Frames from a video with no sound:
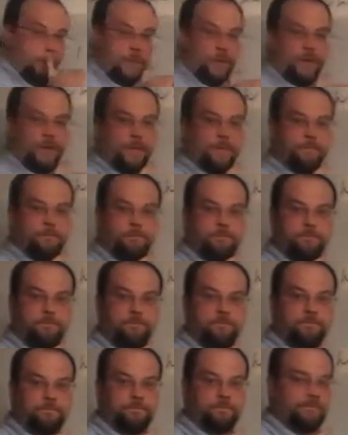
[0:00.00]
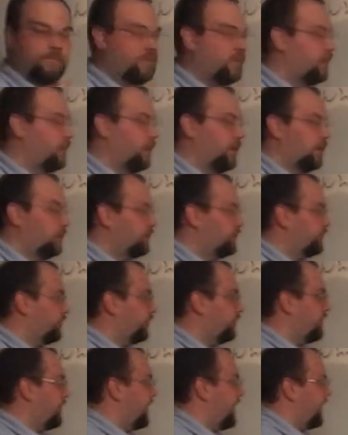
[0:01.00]
Okay.
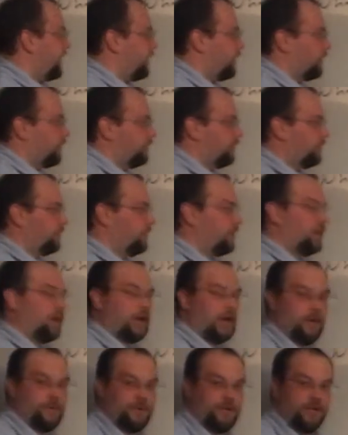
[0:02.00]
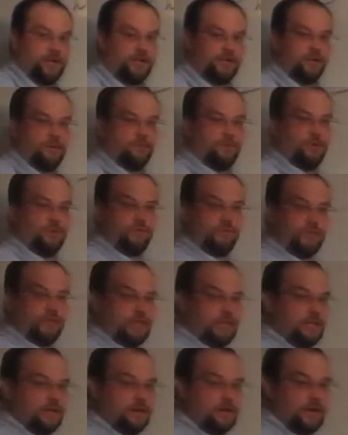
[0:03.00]
So now I'm going to jump over
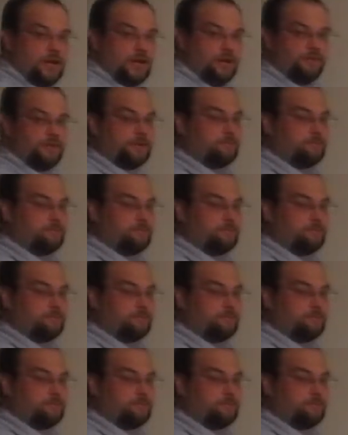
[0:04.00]
here, and I'm